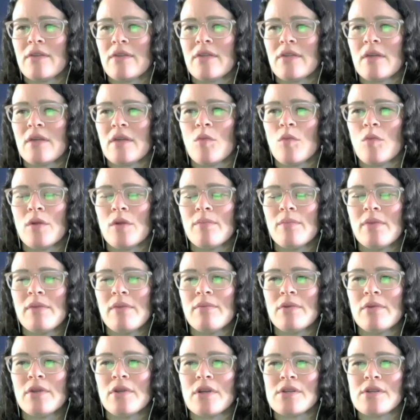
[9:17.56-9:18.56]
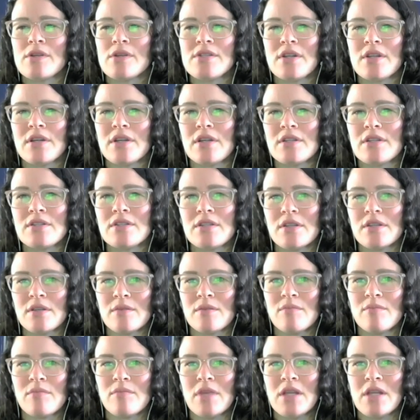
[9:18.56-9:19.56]
more people are starting to
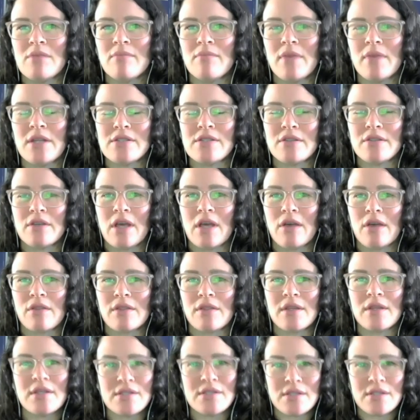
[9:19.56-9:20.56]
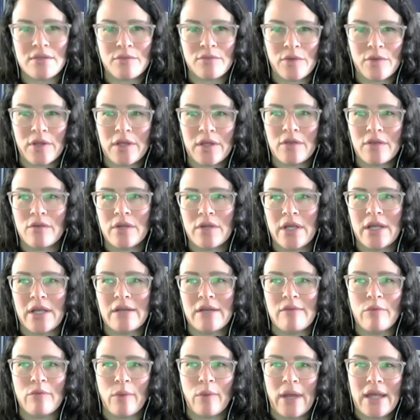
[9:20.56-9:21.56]
meet mental health needs in really
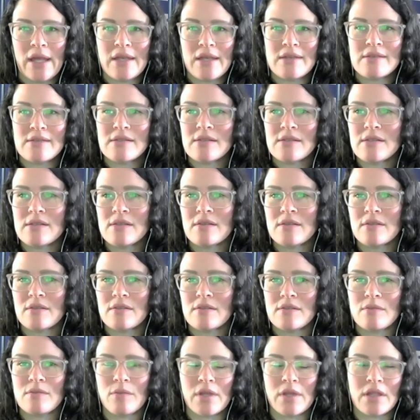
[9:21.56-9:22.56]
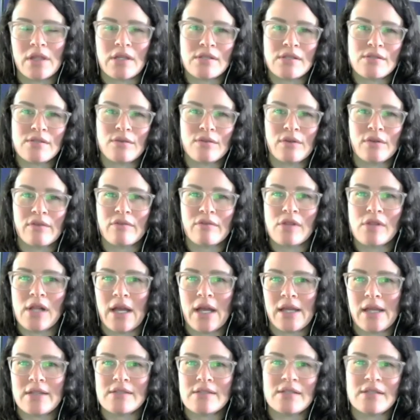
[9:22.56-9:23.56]
creative ways with this sort of
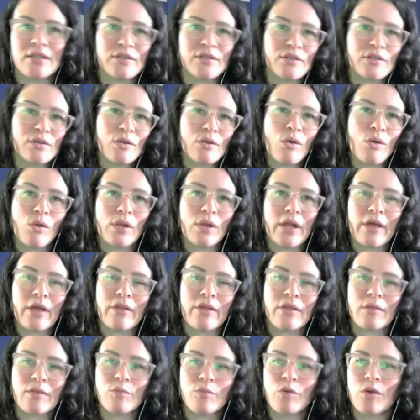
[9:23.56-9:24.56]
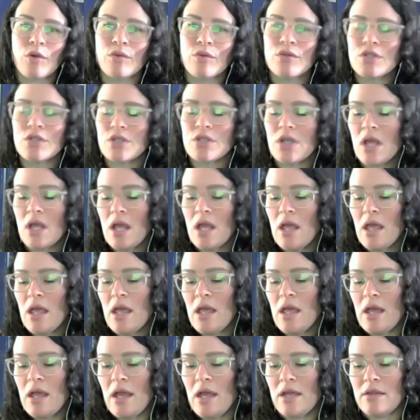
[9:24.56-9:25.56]
client-centered whole health approach,
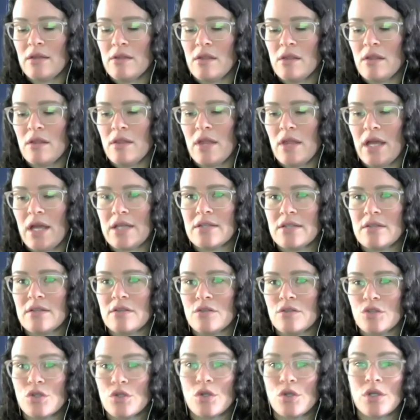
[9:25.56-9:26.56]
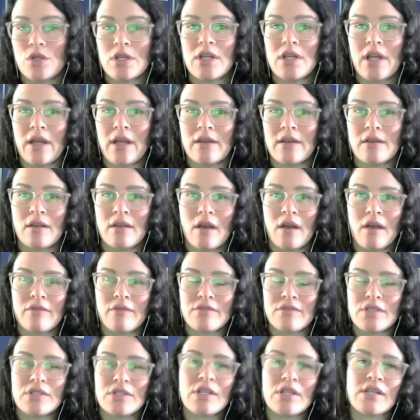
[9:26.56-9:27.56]
and that should and
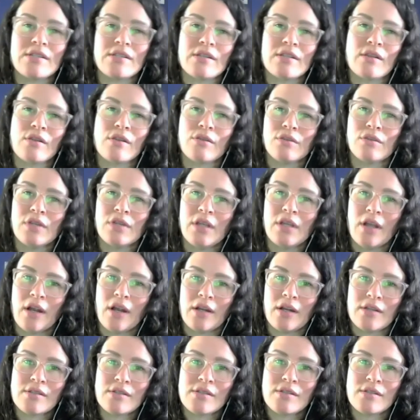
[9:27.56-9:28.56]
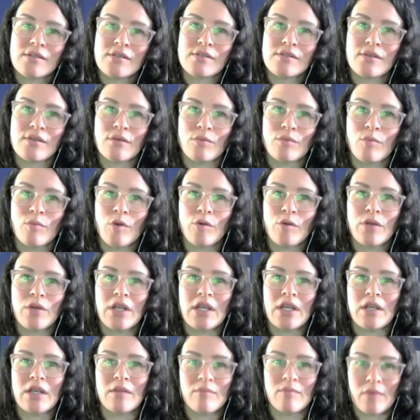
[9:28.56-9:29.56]
often does include the arts. So
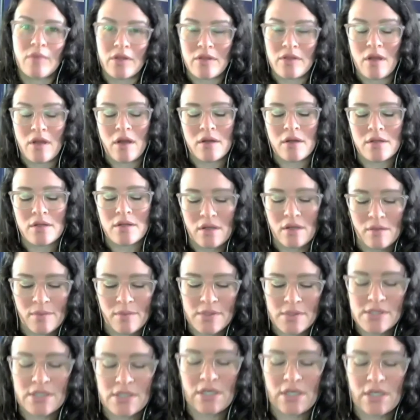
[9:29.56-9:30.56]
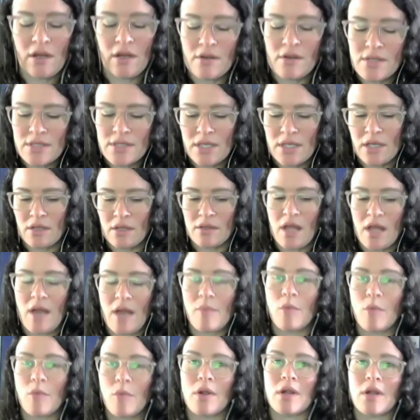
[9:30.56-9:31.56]
Bodhi, the art therapist, and I are seeing a lot
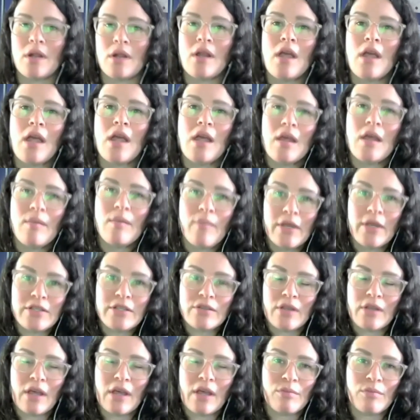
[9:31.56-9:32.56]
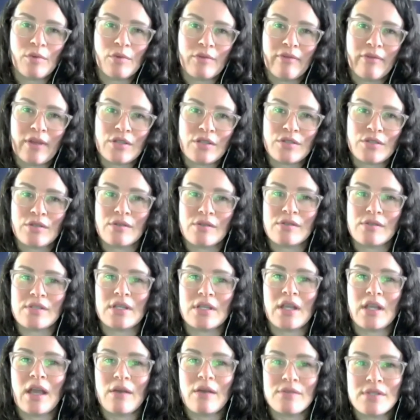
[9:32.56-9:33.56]
more mental health professionals
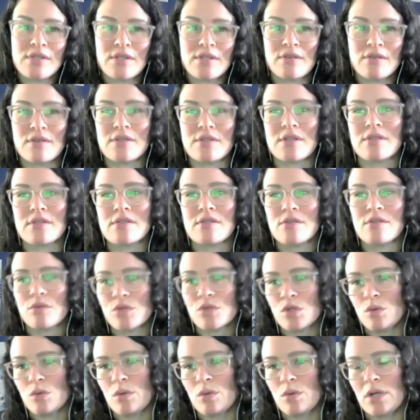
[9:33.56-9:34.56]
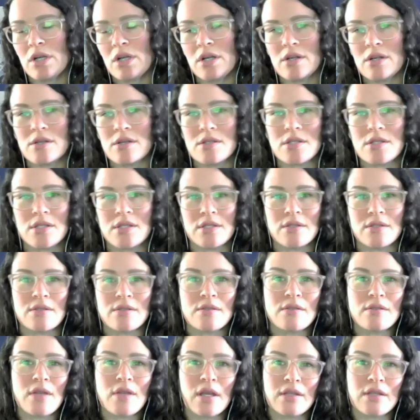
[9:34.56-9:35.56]
and counselors and social workers
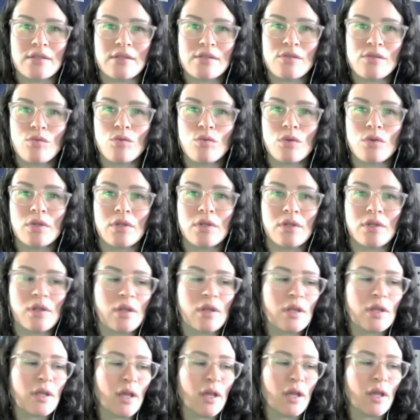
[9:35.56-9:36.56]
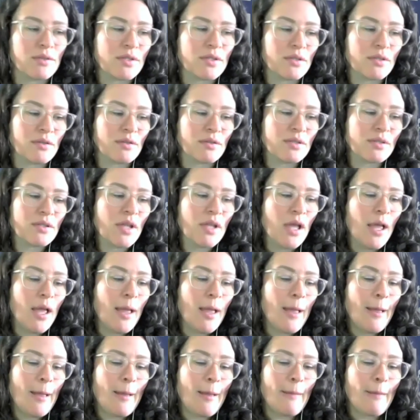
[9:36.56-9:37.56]
and school counselors
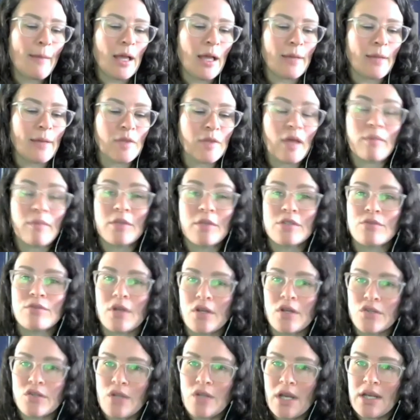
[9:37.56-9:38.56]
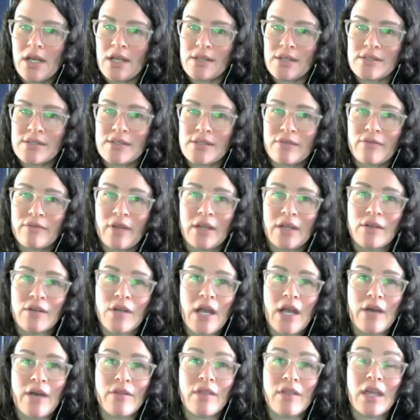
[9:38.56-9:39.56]
coming to our trainings to find out
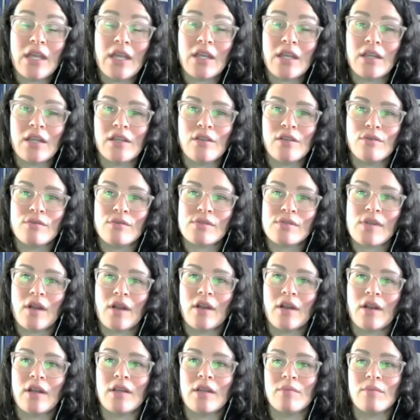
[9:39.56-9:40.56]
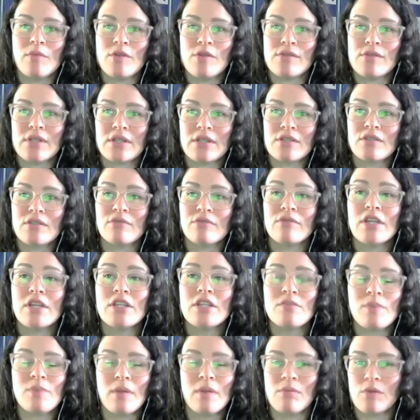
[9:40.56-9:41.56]
how they can use art and music to
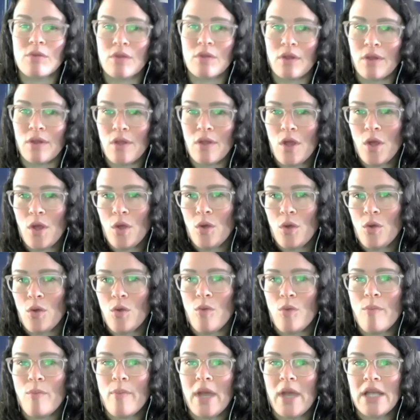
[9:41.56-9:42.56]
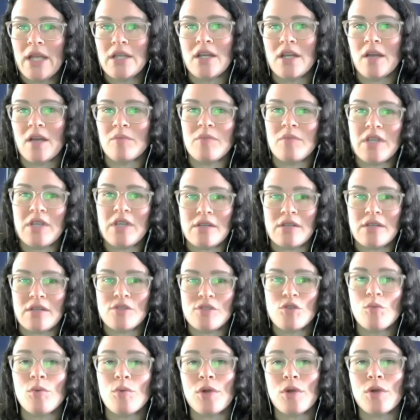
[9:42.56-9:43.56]
reach people who might not be
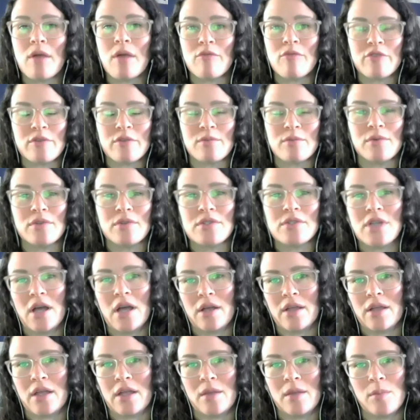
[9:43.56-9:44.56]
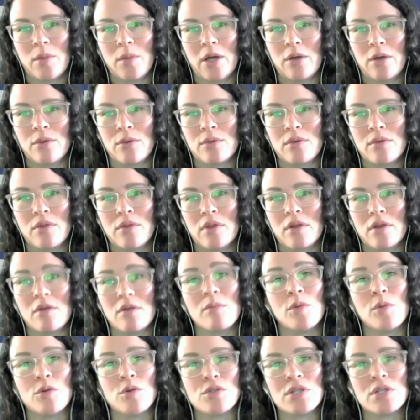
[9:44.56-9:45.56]
super comfortable talking about their
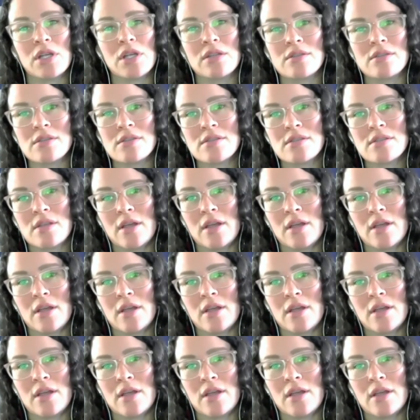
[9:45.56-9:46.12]
emotions.